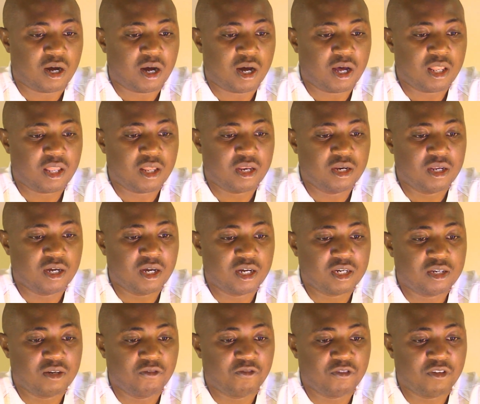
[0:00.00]
Other
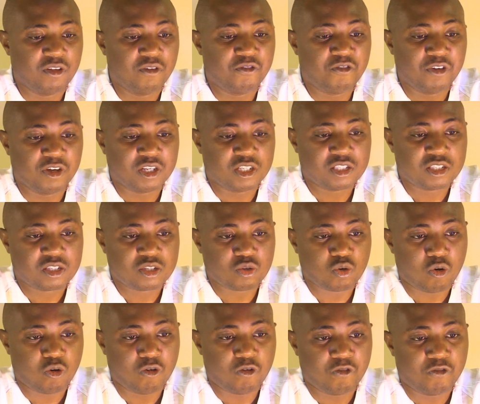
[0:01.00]
negative effects
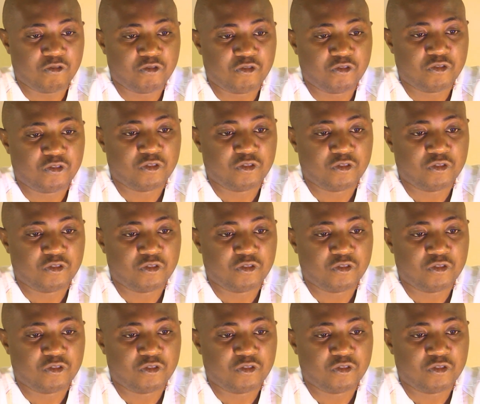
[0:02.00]
of